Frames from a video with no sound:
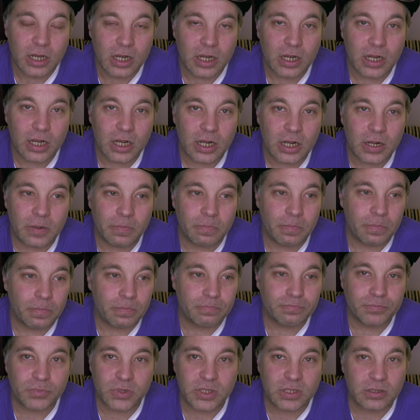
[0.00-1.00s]

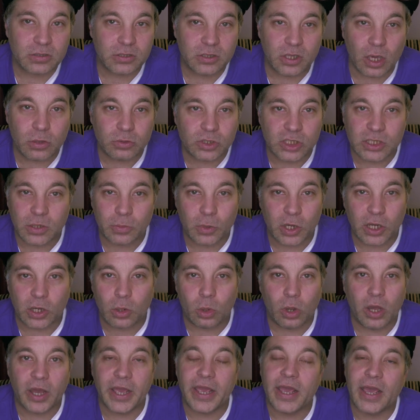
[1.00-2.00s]
go somewhere
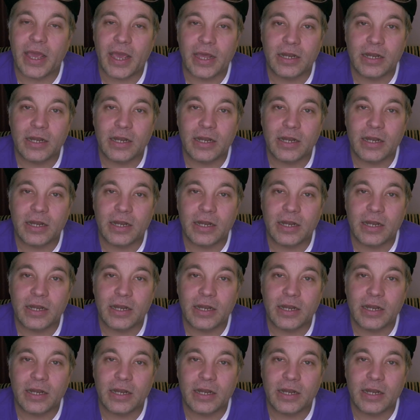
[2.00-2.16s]
quiet